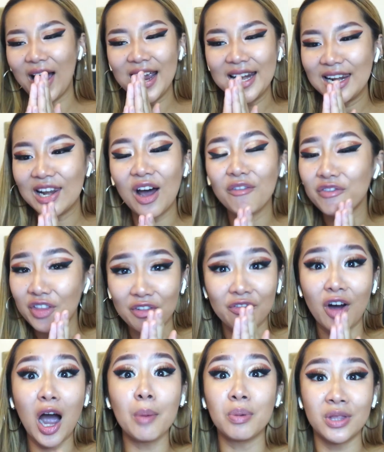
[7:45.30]
I love
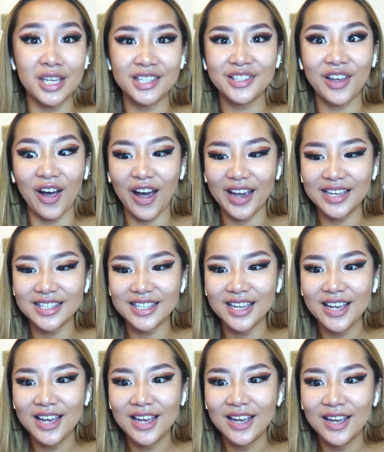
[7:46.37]
the vibe of this,
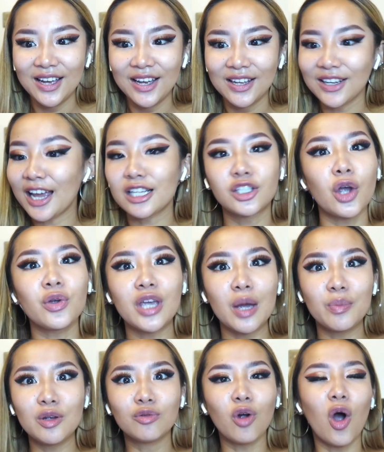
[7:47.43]
guys. Like, don't
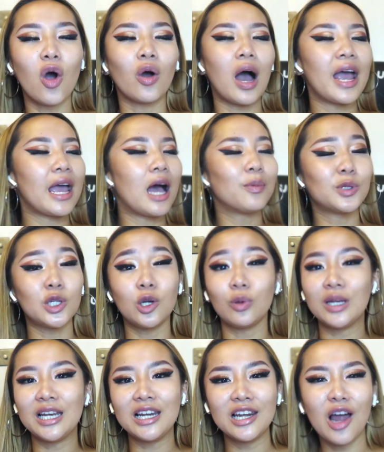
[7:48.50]
get me wrong, I
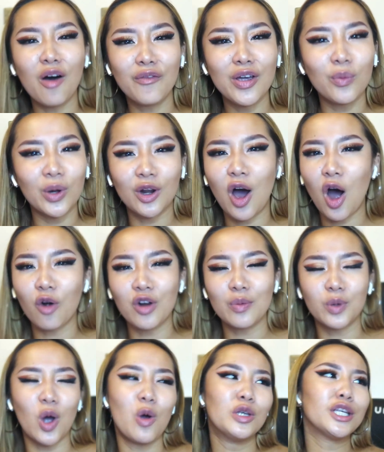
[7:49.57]
absolutely love it when
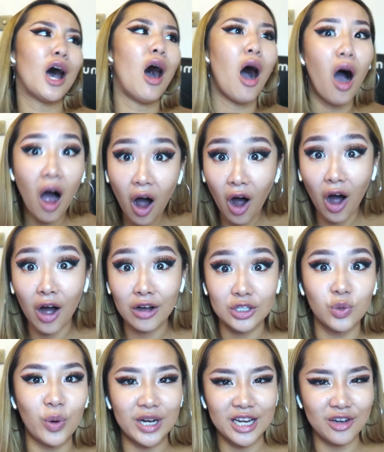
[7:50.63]
RM goes
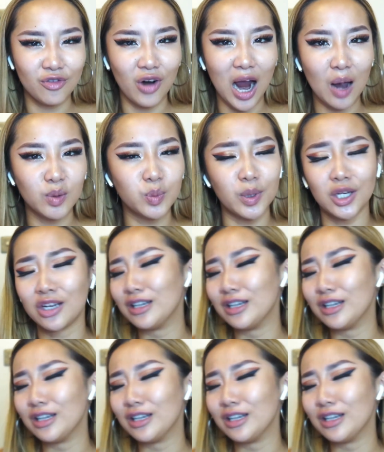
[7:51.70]
hard when he raps,